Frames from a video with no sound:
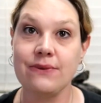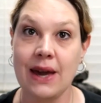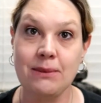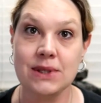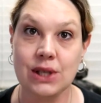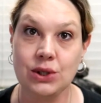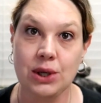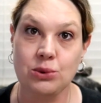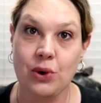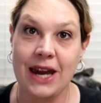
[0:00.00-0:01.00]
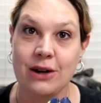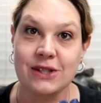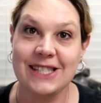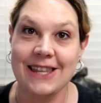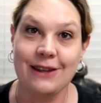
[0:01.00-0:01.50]
famous YouTube
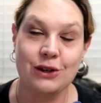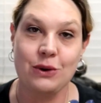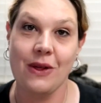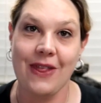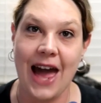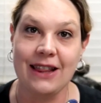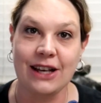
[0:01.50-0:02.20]
trainers sitting there doing that,